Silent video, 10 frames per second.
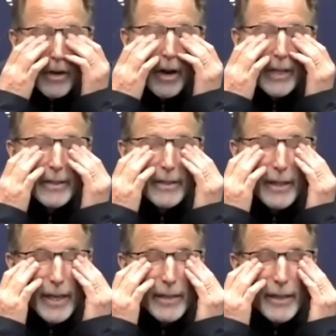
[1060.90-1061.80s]
Oh, for God's
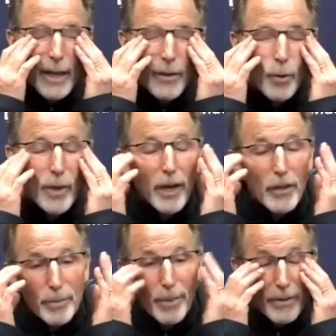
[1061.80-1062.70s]
sakes, who
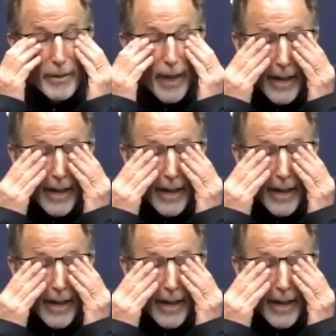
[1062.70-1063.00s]
cares about